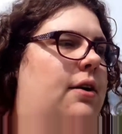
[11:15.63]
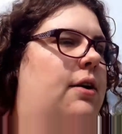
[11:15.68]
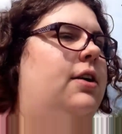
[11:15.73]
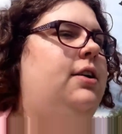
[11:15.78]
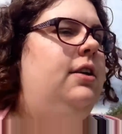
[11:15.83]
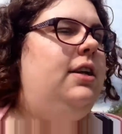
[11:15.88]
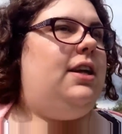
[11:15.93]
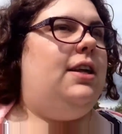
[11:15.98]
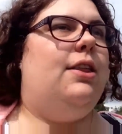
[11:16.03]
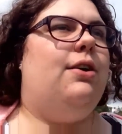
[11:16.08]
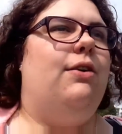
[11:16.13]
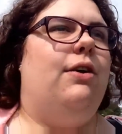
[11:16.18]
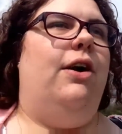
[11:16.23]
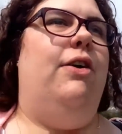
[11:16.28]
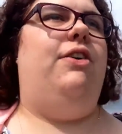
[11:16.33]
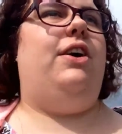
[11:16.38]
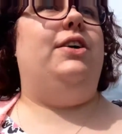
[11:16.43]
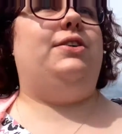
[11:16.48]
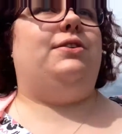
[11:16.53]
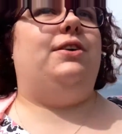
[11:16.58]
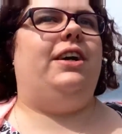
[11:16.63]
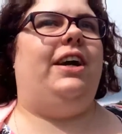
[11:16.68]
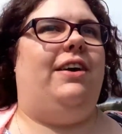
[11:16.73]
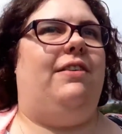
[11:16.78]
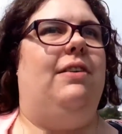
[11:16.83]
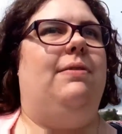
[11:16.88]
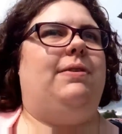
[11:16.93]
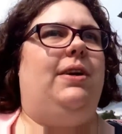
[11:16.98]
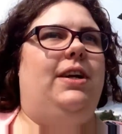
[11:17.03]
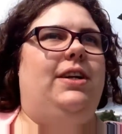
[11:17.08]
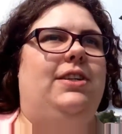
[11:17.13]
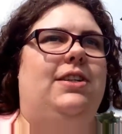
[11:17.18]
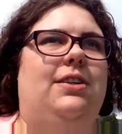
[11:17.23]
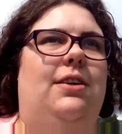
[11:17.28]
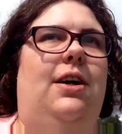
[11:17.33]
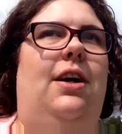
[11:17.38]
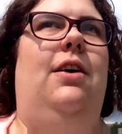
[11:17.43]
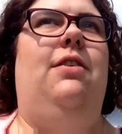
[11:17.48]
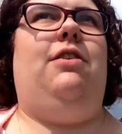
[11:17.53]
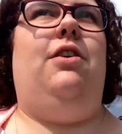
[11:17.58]
neither of us really have the money to
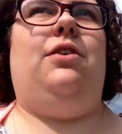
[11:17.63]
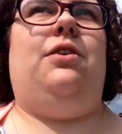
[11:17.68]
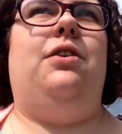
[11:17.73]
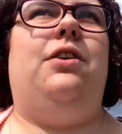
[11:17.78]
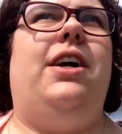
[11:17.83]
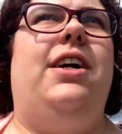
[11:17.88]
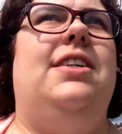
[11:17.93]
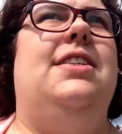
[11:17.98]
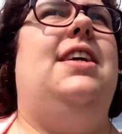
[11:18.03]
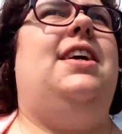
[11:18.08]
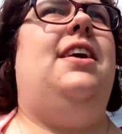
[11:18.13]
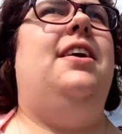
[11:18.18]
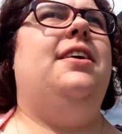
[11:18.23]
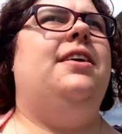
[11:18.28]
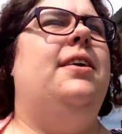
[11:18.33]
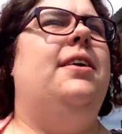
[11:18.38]
have gone crazy.